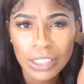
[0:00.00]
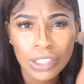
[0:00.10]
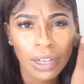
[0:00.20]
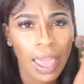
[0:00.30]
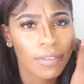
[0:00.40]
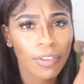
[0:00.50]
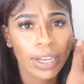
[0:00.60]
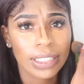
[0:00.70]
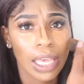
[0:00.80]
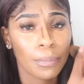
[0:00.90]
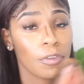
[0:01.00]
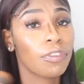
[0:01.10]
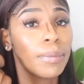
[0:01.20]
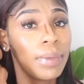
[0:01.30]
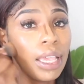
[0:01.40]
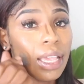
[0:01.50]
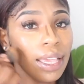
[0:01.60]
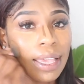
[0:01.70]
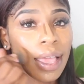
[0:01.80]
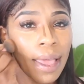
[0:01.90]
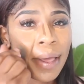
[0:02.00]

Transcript: So, like, for example, for me,